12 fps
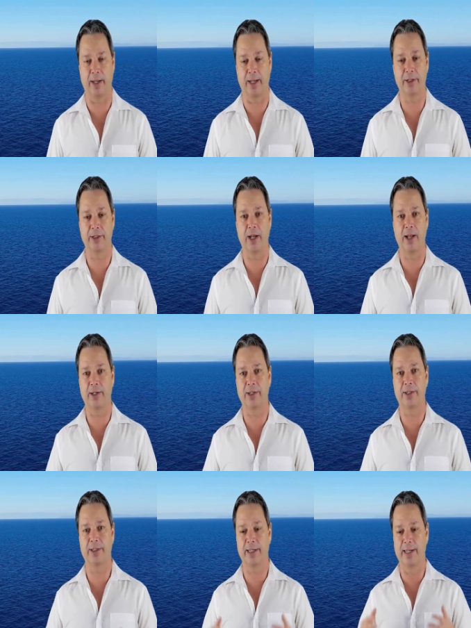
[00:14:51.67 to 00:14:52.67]

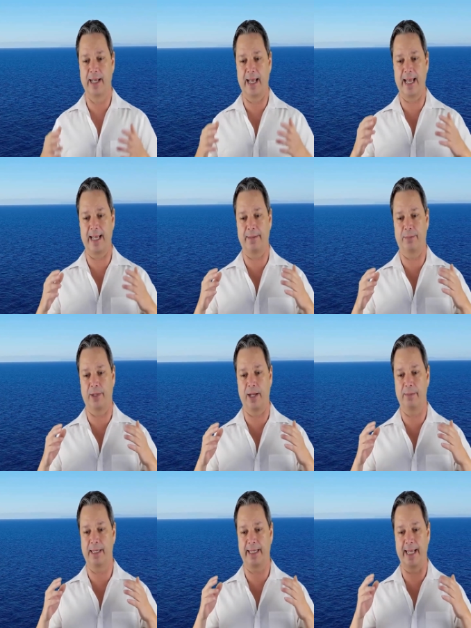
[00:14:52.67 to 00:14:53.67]
$100 and
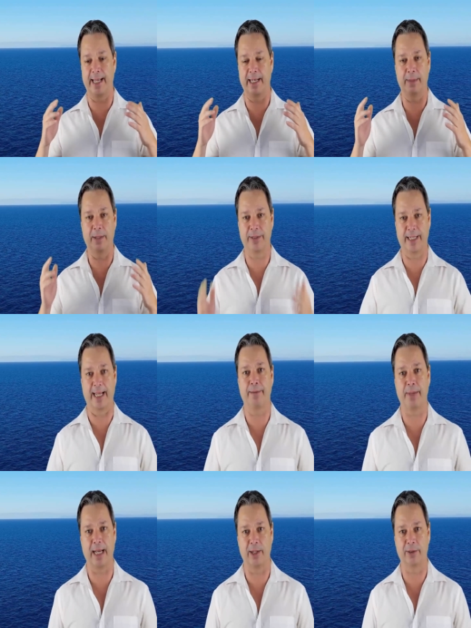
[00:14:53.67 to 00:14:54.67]
probably gained about 10
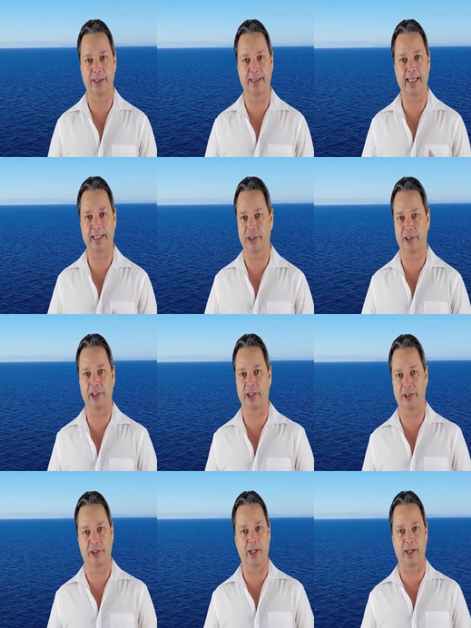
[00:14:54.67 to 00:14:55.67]
pounds in that sh
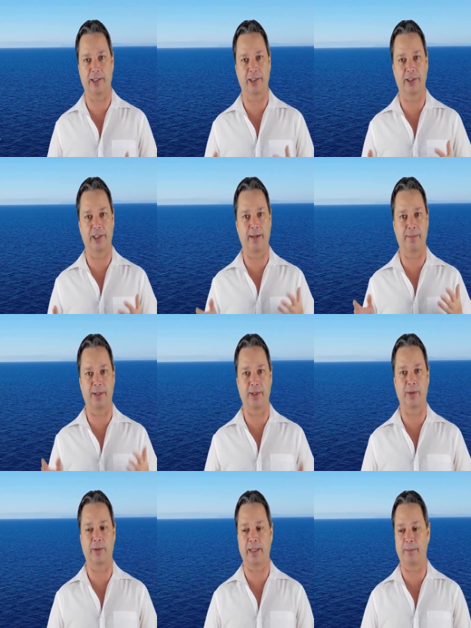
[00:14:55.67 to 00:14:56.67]
chocolate shop
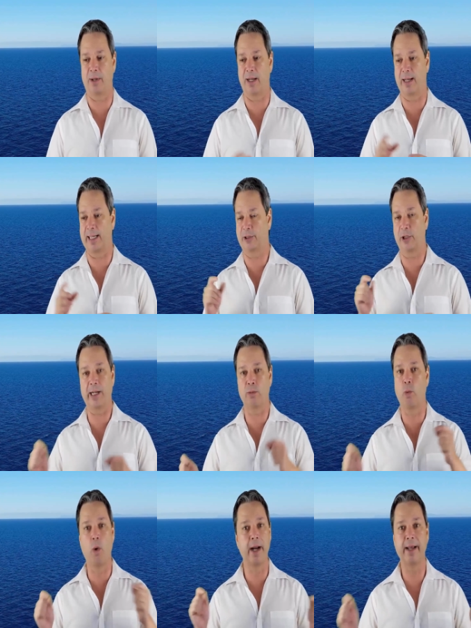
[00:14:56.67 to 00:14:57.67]
alone. I bought, I tried
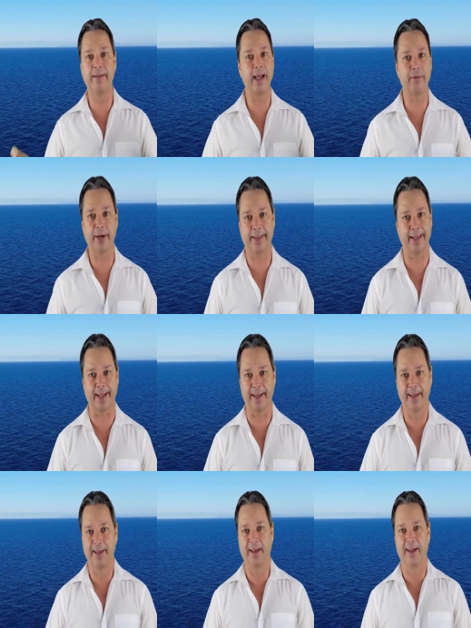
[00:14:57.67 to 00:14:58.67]
one of everything
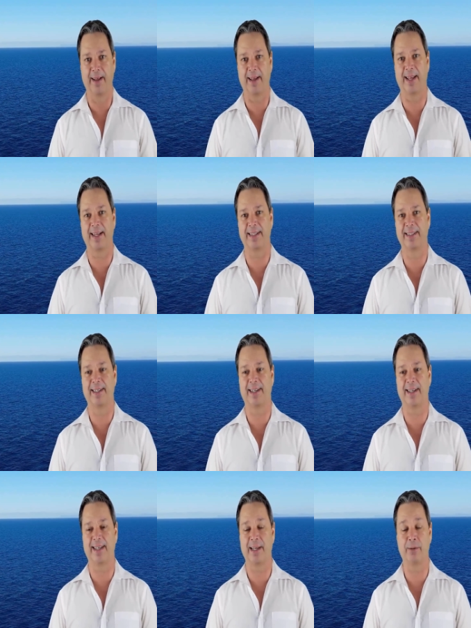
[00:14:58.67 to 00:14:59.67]
and
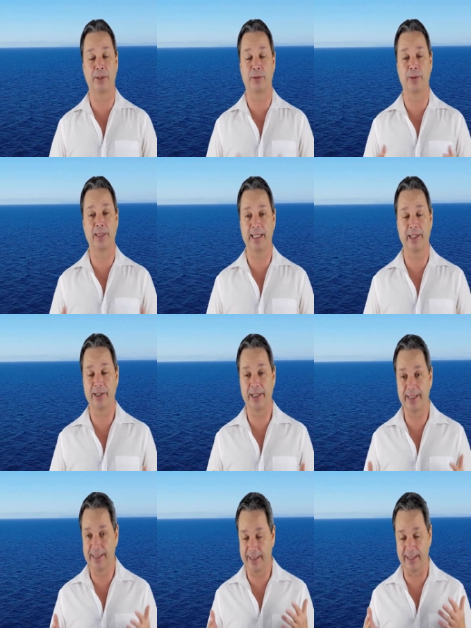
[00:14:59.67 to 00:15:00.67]
uh, it was really
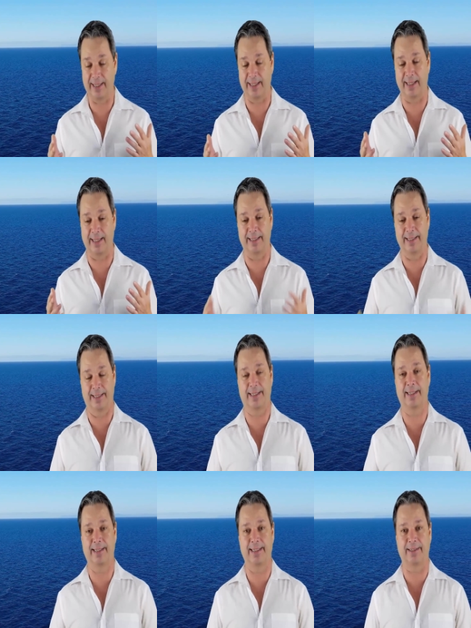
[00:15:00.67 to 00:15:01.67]
good. I
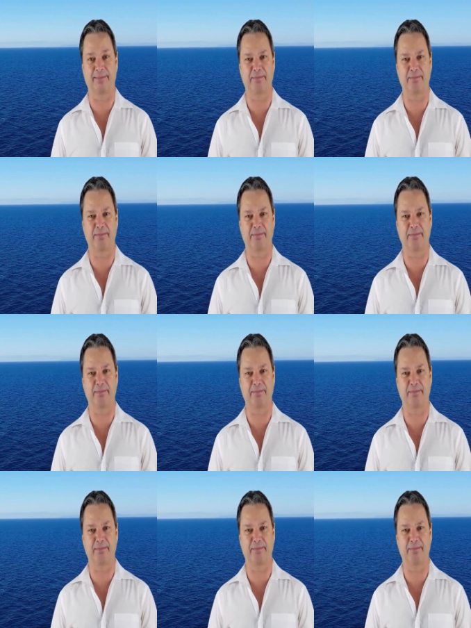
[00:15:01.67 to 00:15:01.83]
just, you know,